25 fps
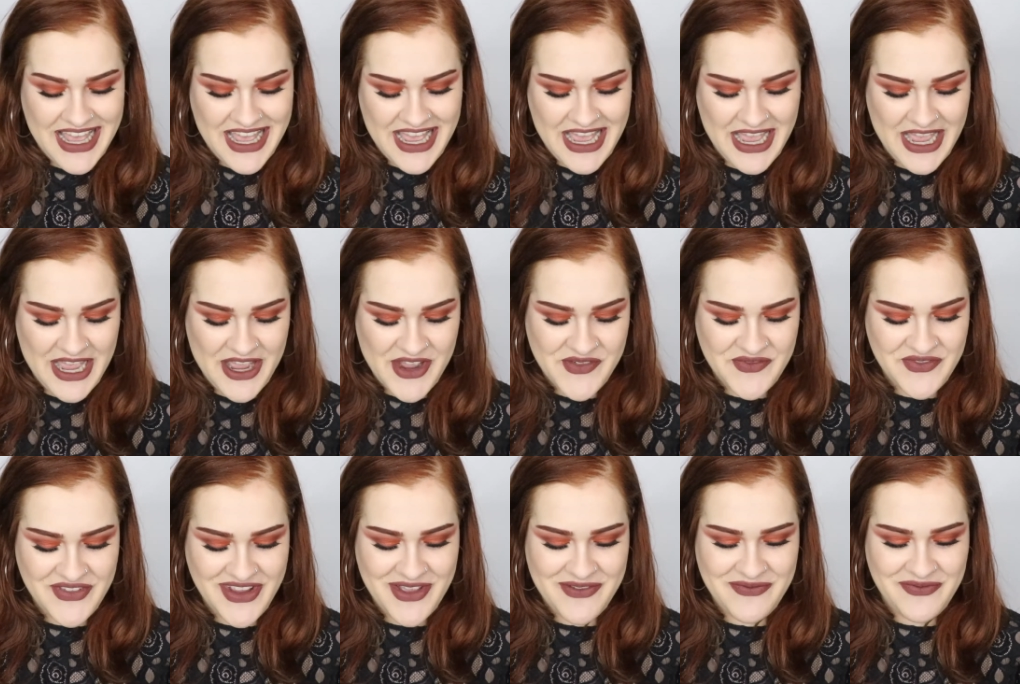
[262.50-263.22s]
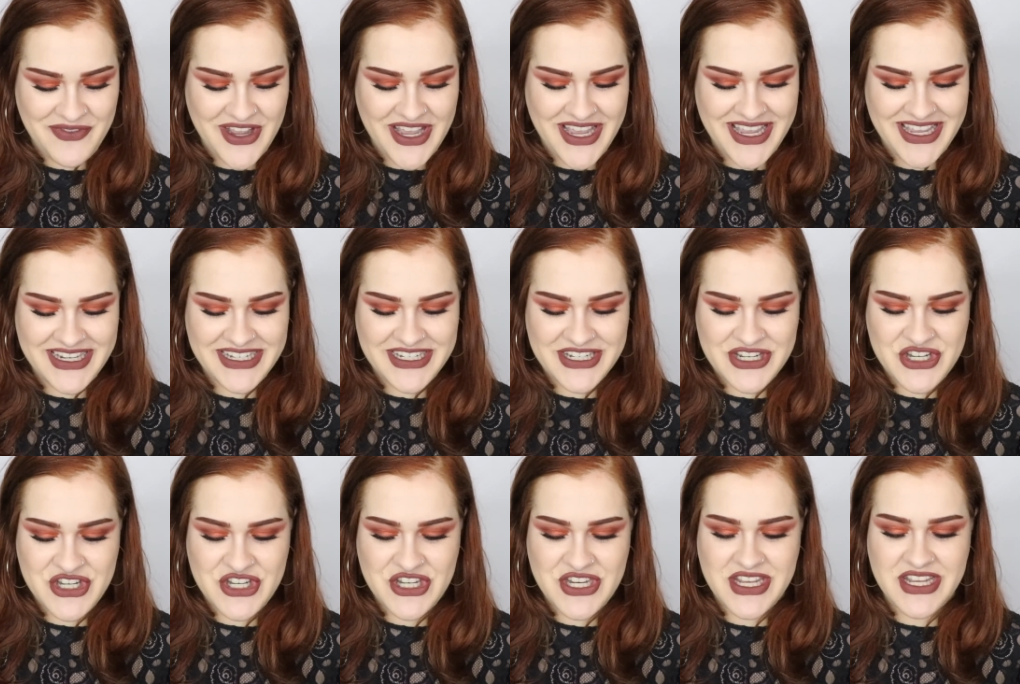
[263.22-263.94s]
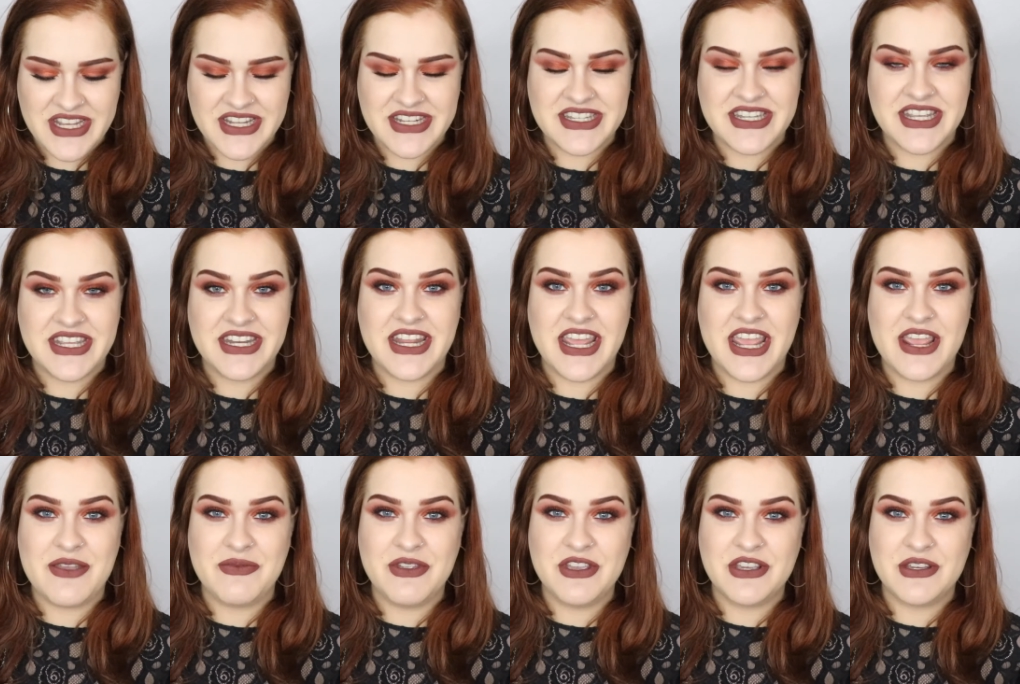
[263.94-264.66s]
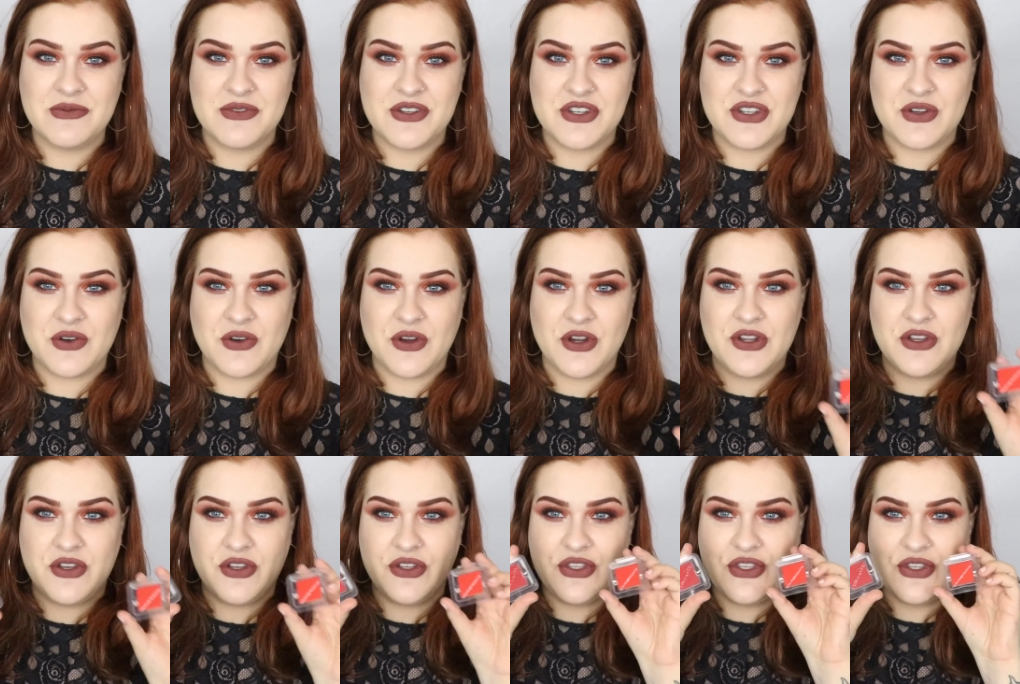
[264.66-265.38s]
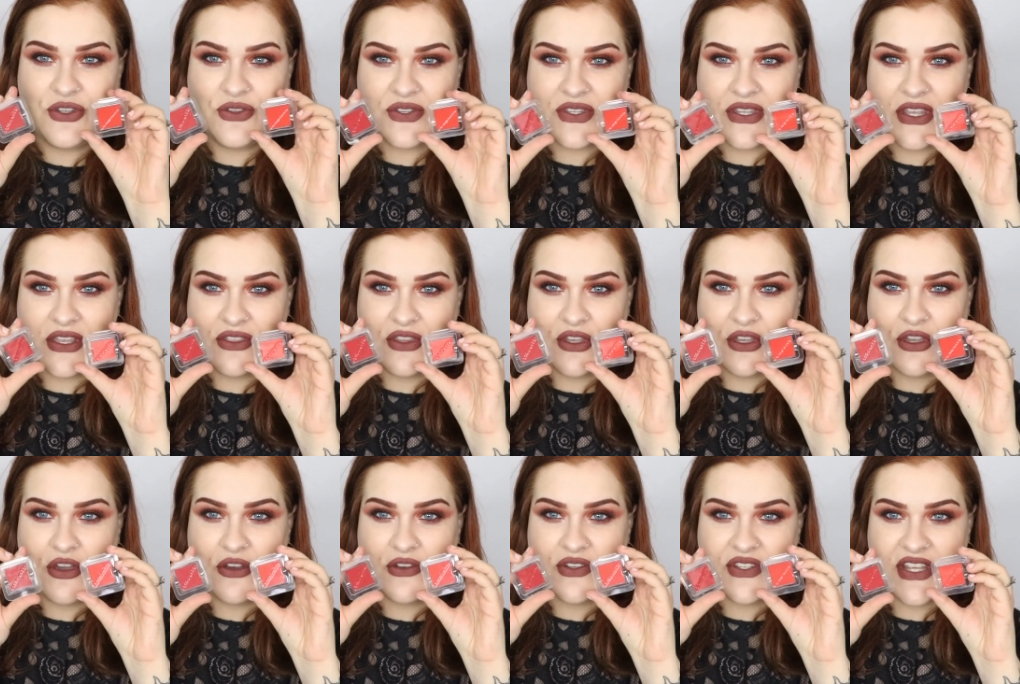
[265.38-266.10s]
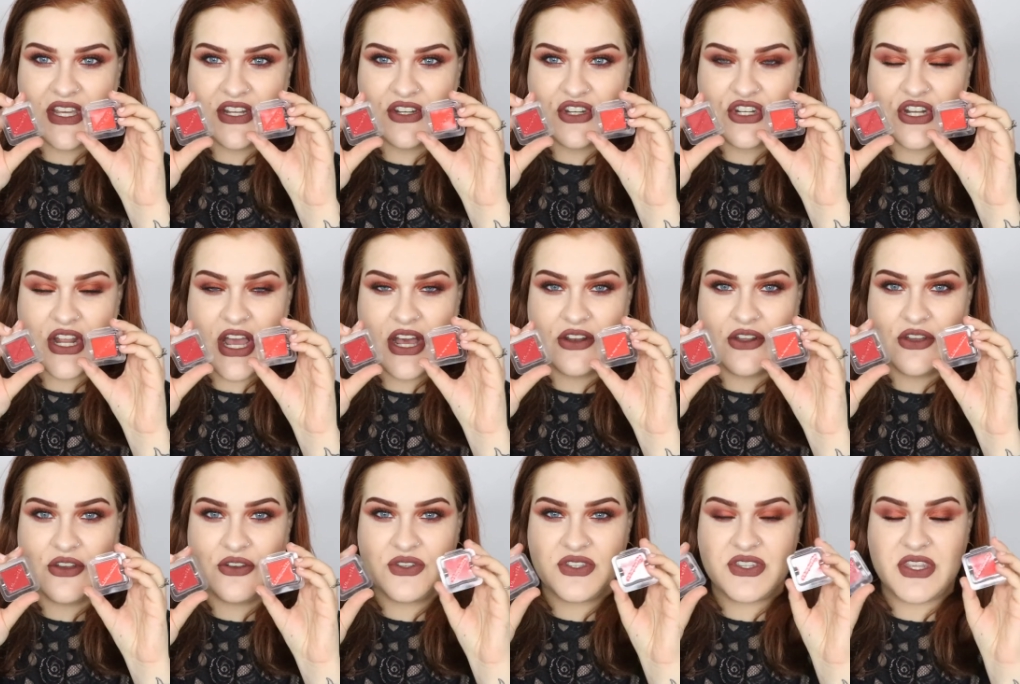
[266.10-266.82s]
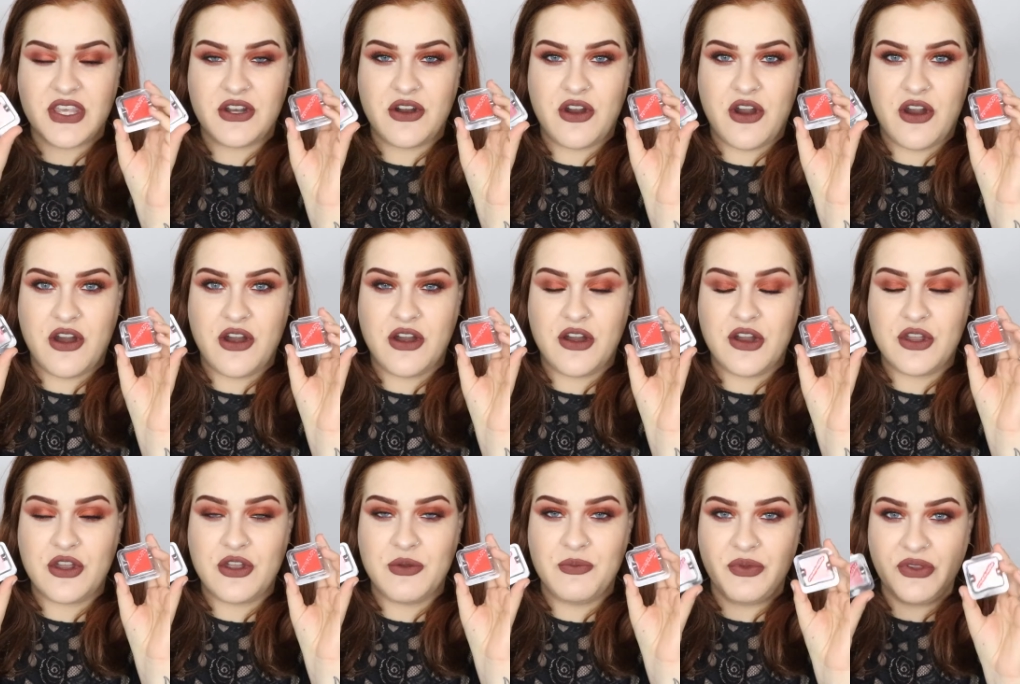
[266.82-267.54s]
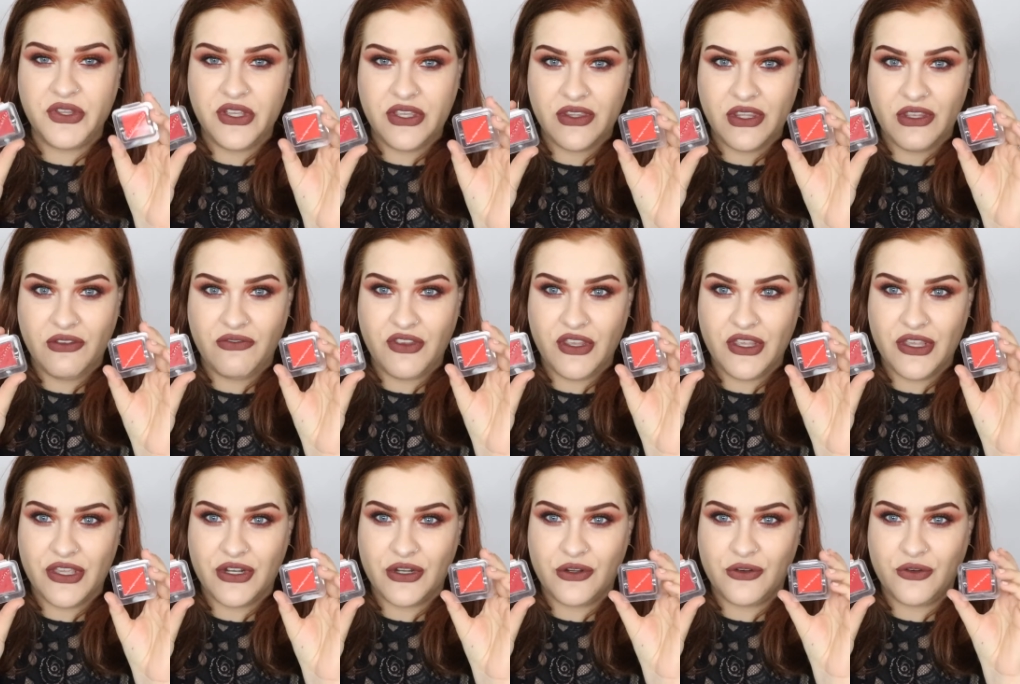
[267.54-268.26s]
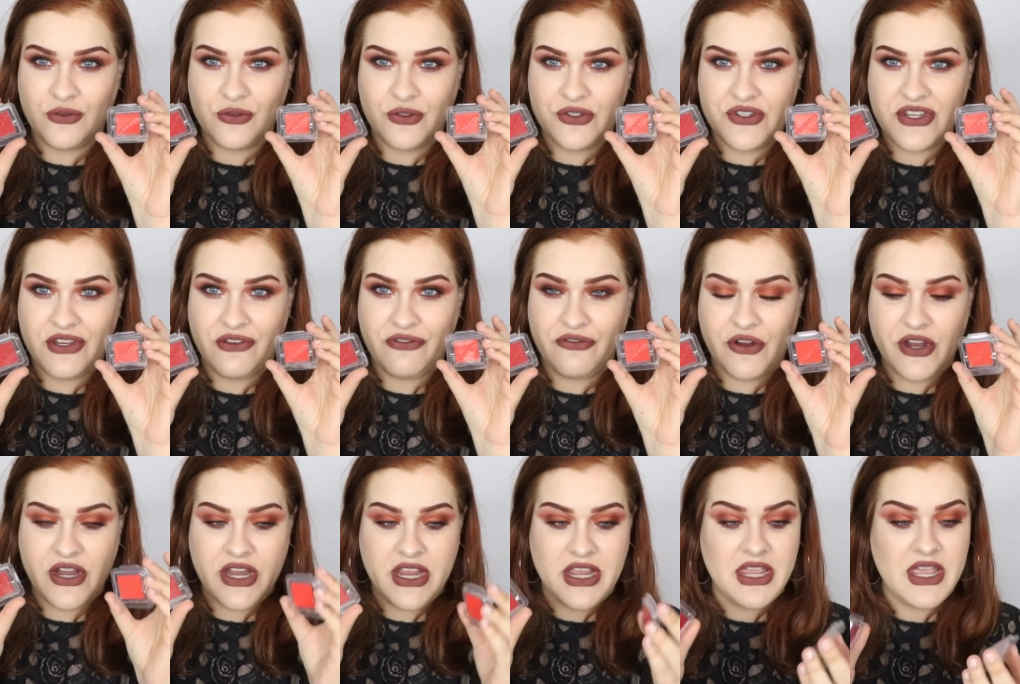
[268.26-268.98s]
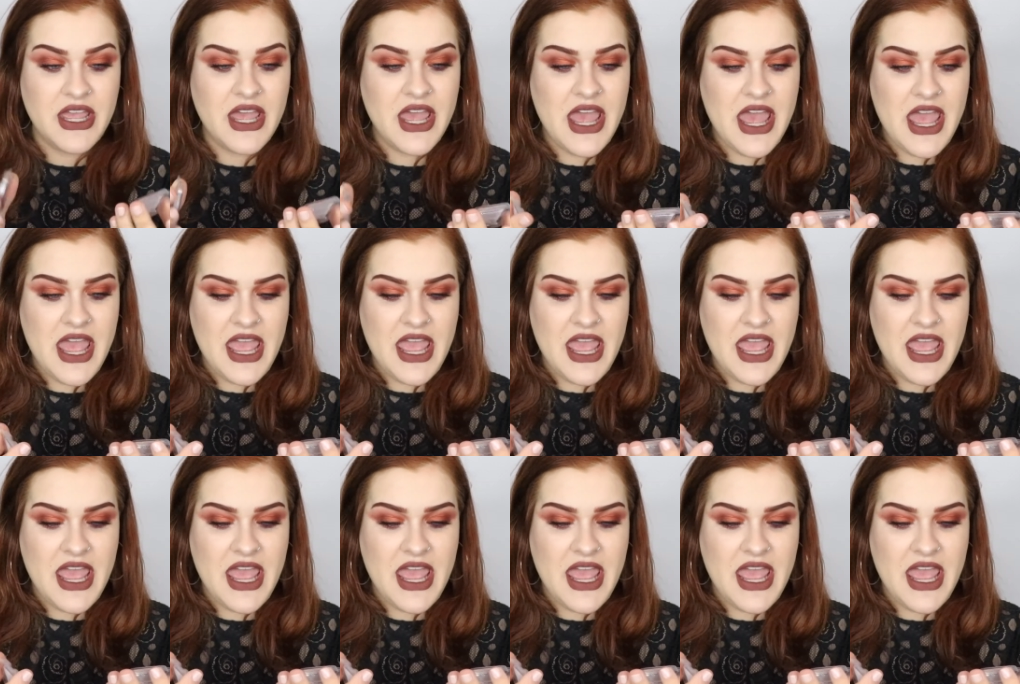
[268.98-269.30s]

Um, but she did a makeup tutorial using the Cozette shadows that are completely completely vegan and cruelty free